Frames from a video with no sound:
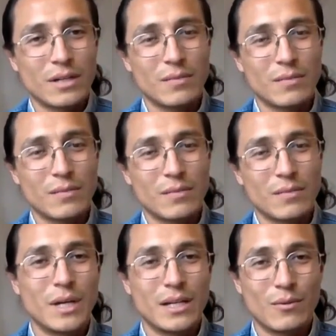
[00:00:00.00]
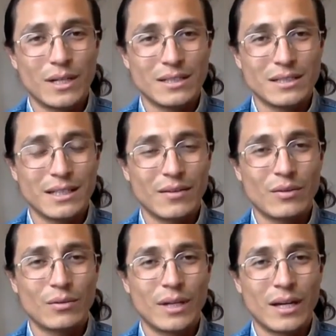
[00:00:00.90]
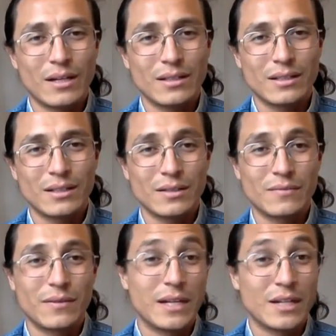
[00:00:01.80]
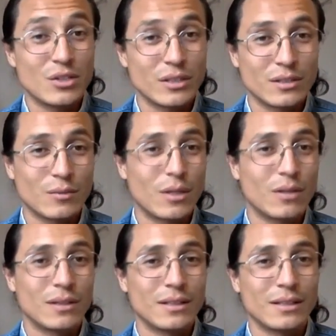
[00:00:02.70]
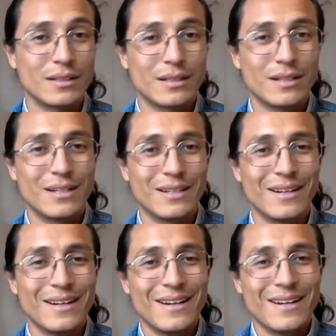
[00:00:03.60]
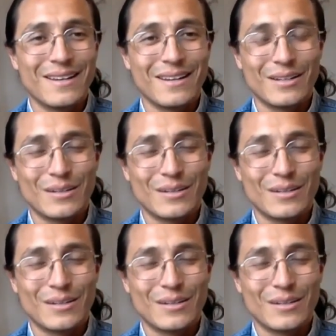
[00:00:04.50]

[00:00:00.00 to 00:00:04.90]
him many ways to get through that uh, financially as well. And, and that